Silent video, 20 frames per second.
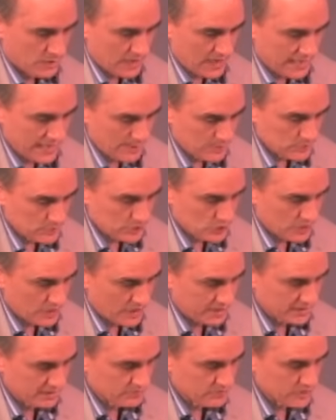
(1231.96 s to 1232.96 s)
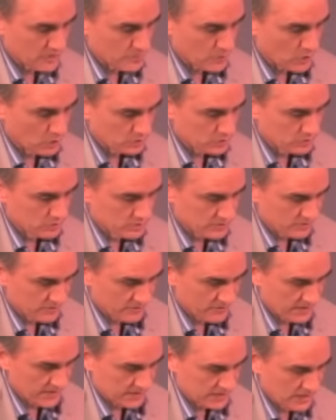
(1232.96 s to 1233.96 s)
they were not able to draw it in for the multitude
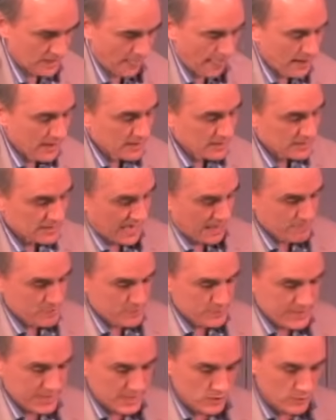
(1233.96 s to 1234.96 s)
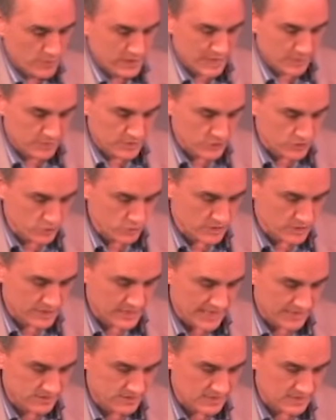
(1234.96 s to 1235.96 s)
of fish. Simon Peter went up and drew
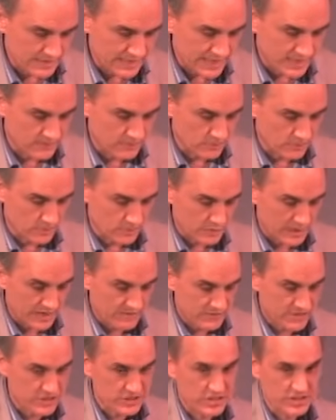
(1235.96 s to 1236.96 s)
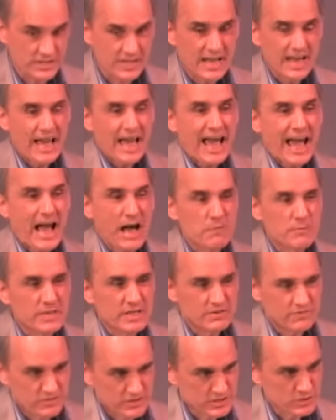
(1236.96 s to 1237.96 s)
the net to the land full of great fishes.
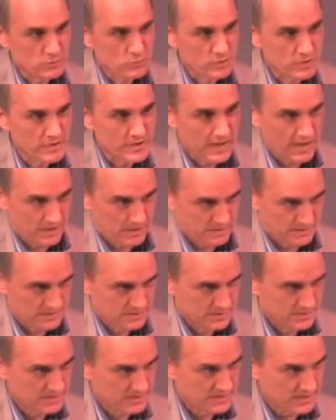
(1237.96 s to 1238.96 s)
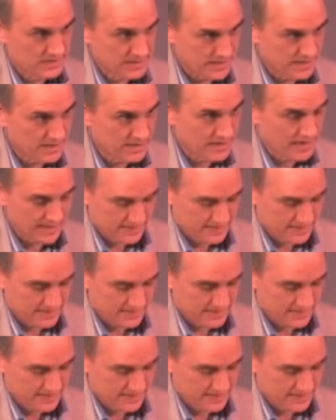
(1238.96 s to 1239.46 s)
How many fish were there that they